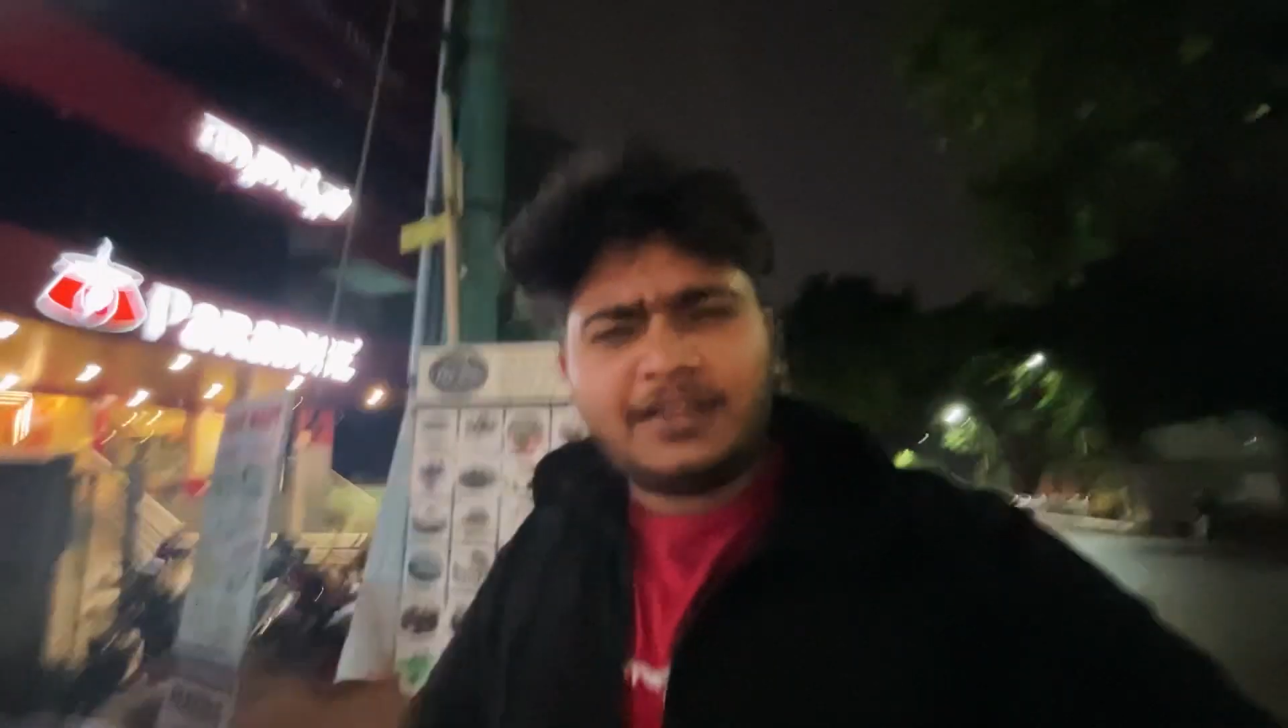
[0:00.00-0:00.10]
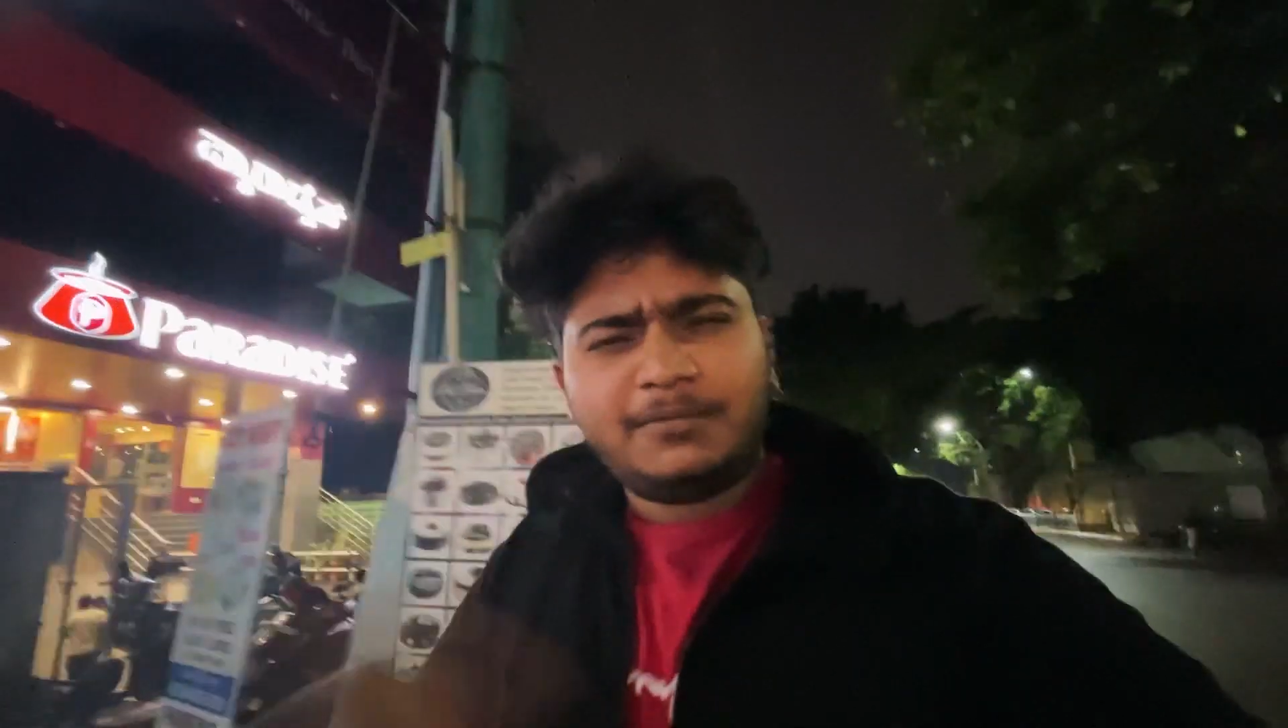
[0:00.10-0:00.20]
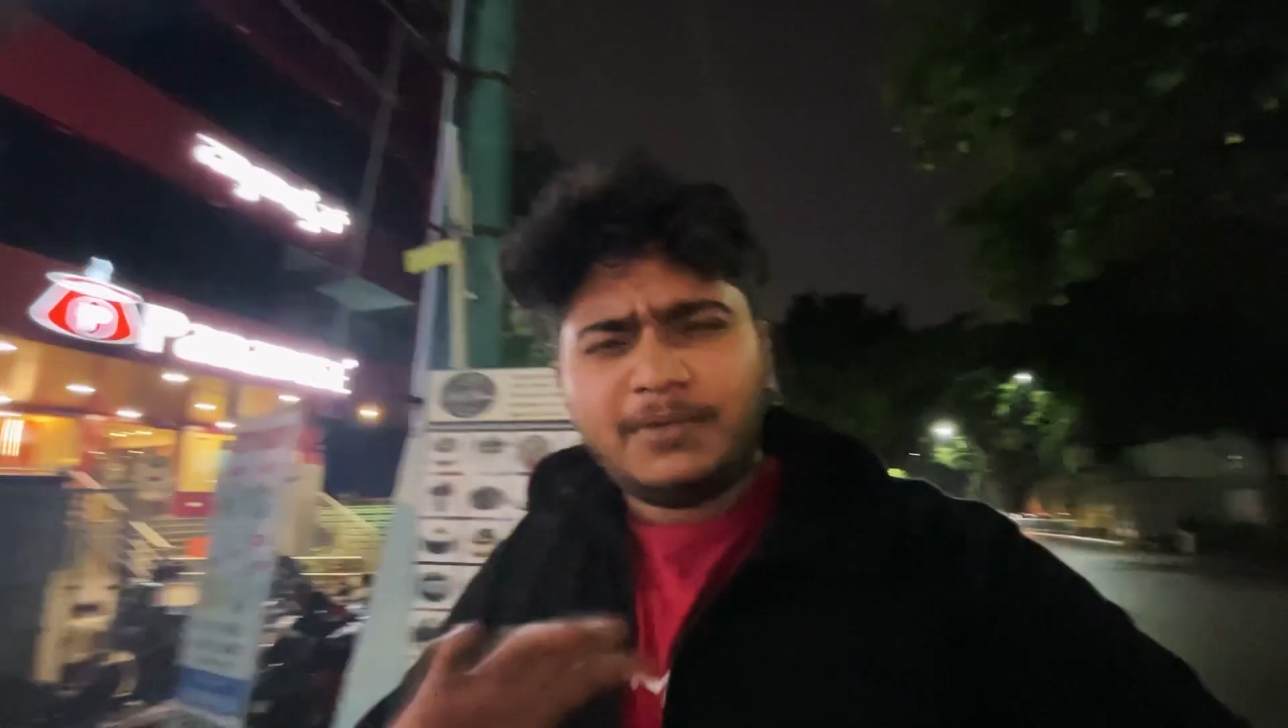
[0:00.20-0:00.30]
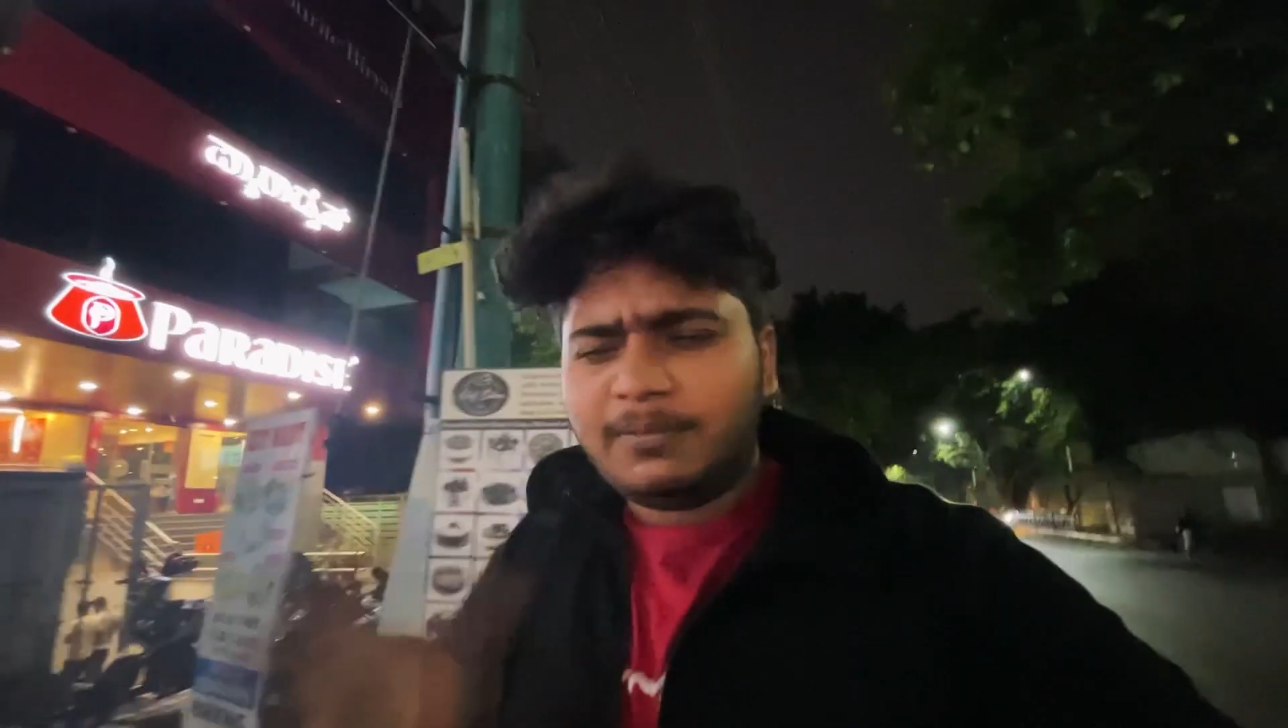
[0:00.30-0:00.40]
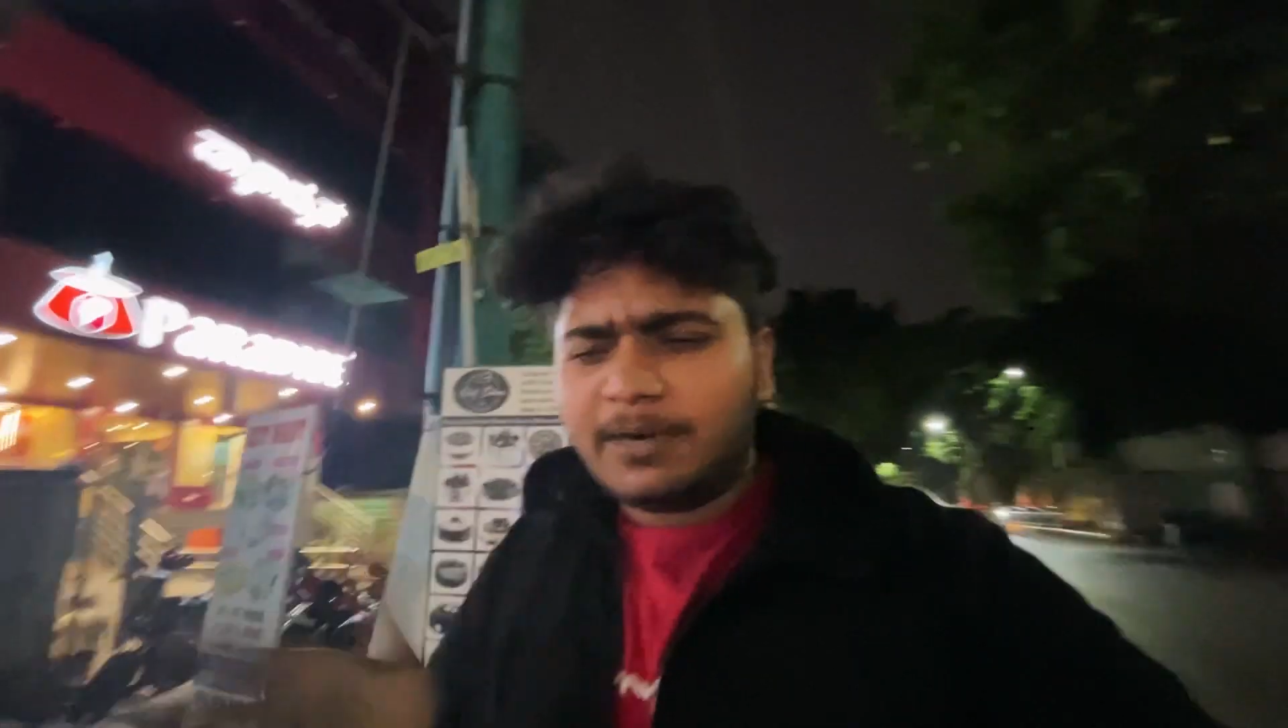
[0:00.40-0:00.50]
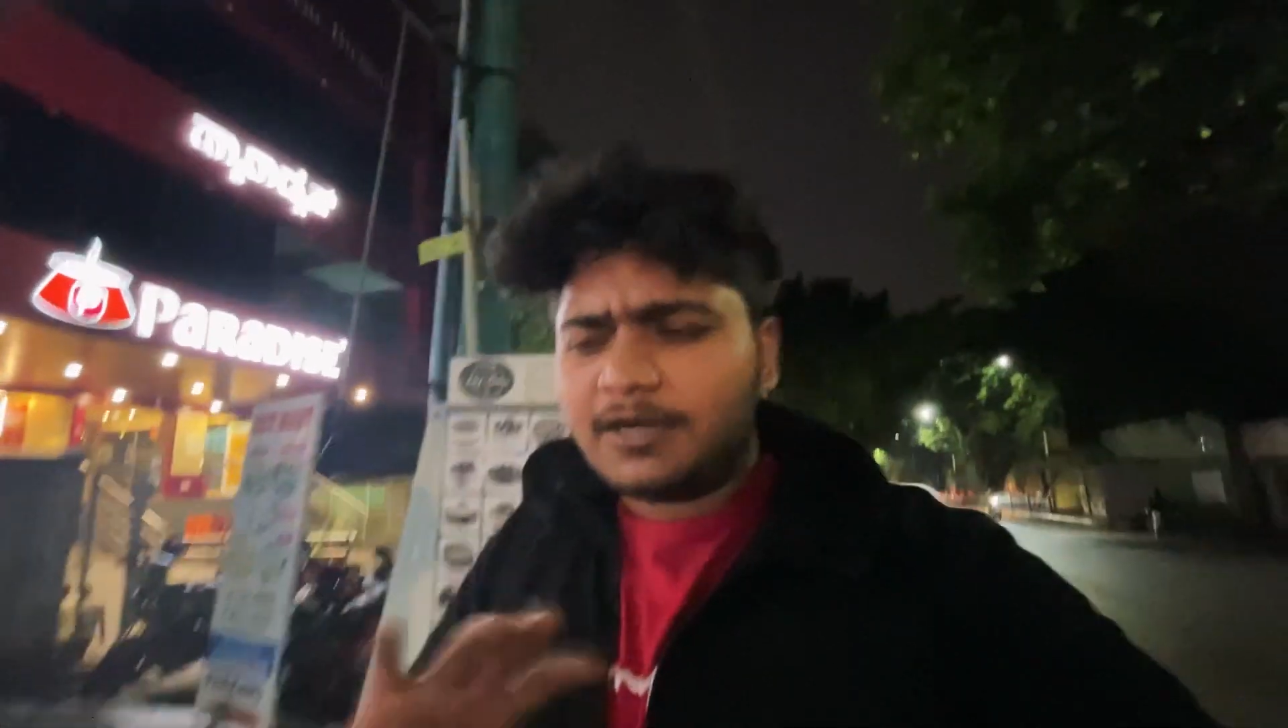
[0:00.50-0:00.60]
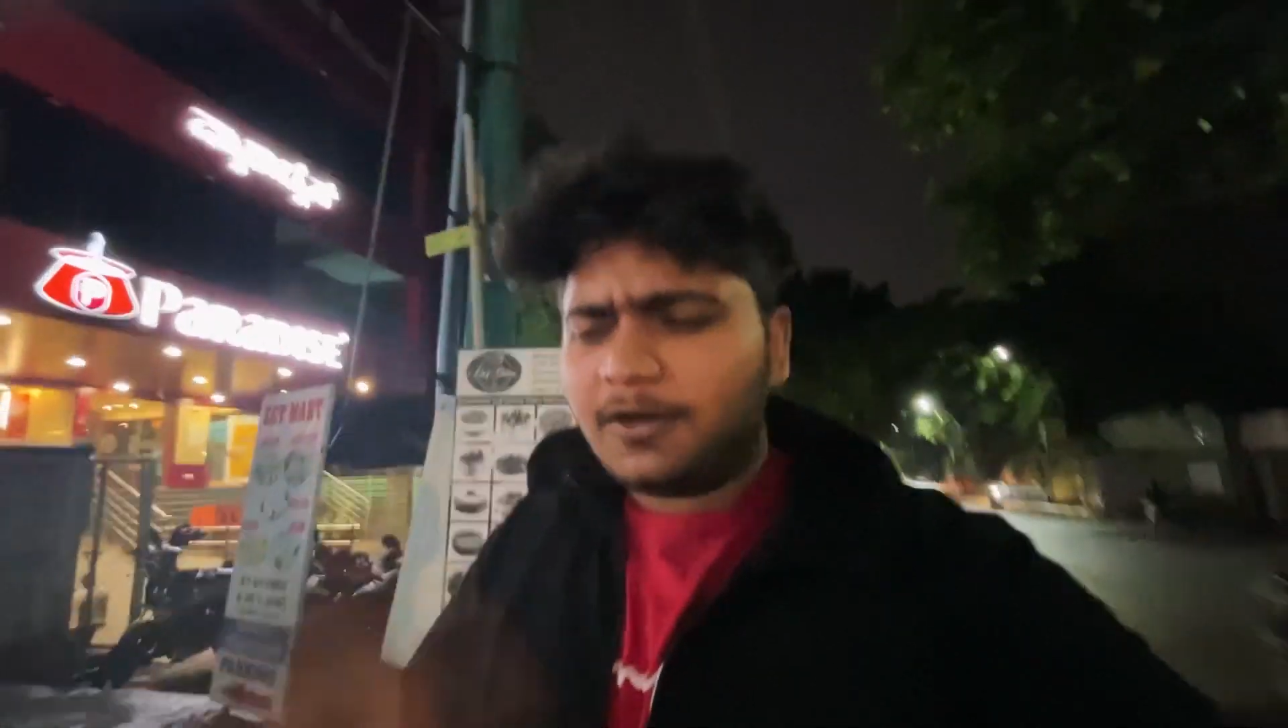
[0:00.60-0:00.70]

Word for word: Thanmay Bhatt